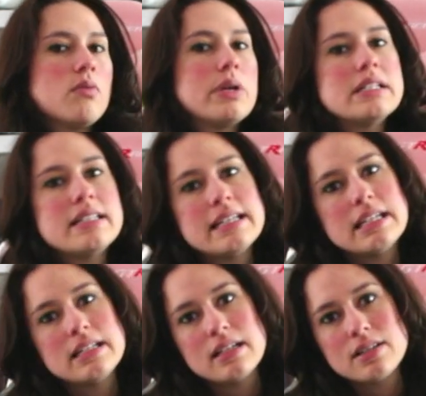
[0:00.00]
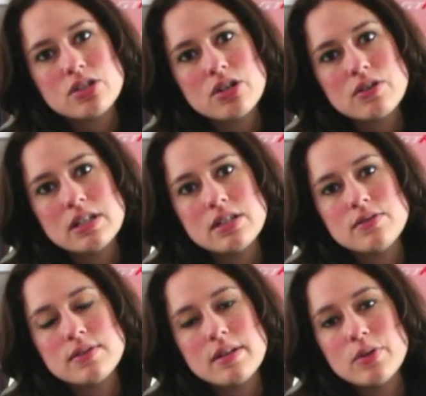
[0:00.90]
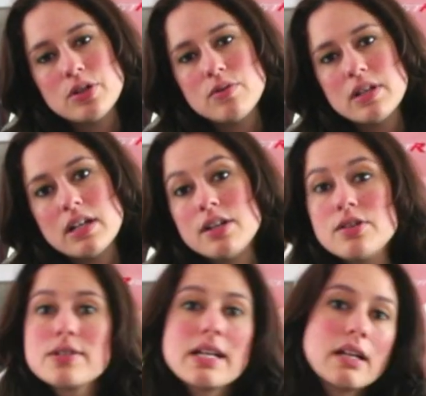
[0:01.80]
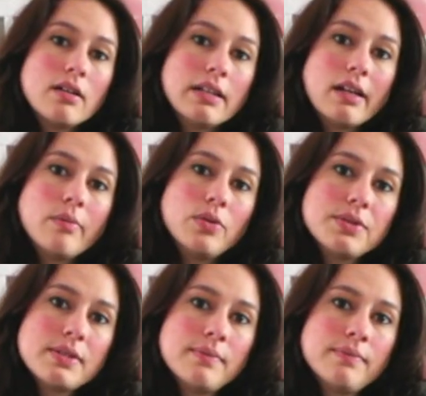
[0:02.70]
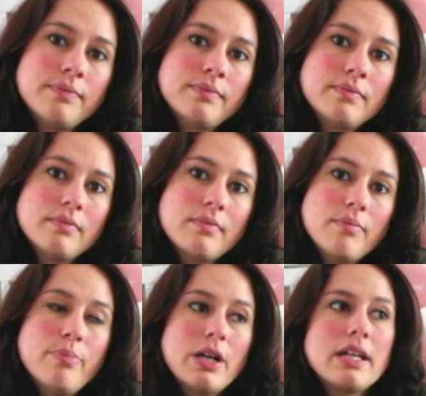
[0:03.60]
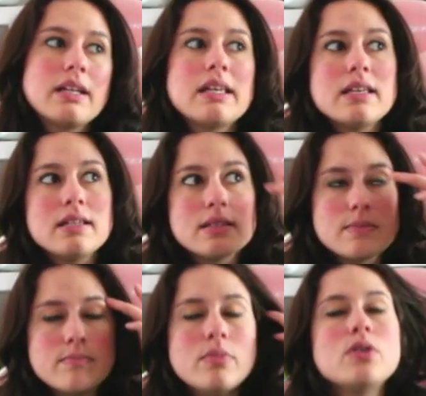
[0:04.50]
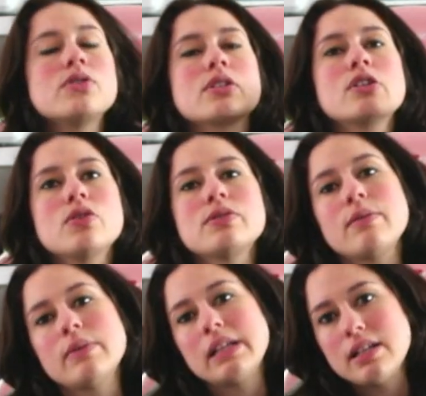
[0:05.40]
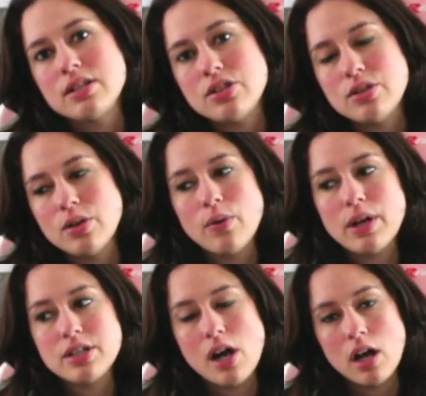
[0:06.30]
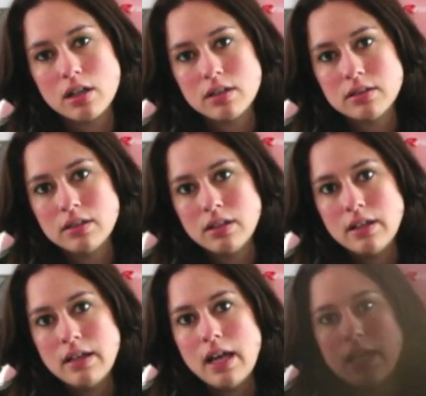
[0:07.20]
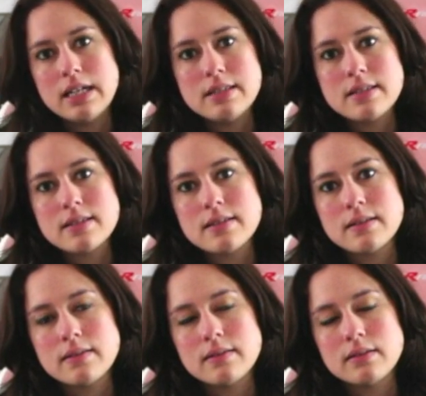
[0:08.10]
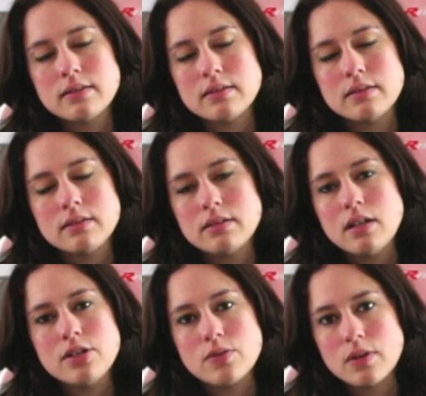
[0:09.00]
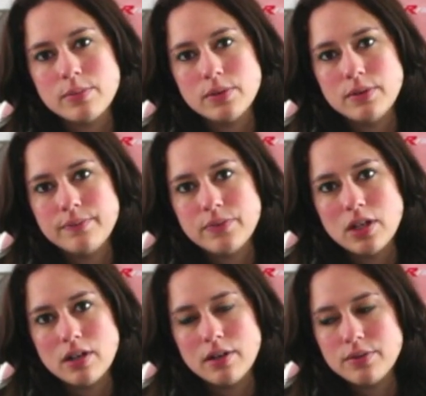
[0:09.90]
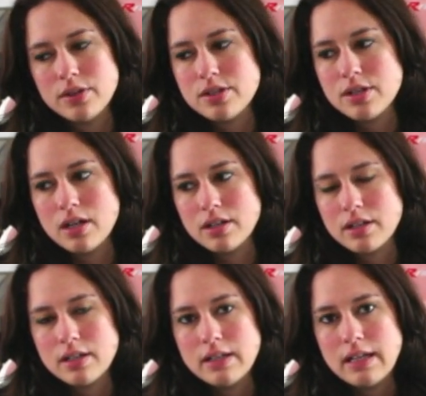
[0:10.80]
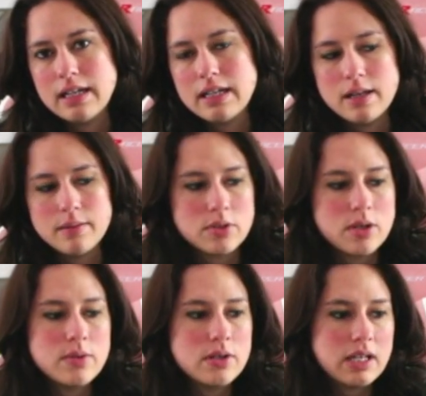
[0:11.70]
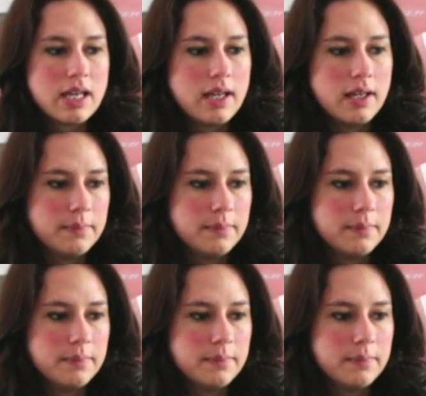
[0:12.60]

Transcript: Dean gets turned into someone who can understand all animals. But he's most closely related to a dog. And it's adorable. You know, the dog and him communicate.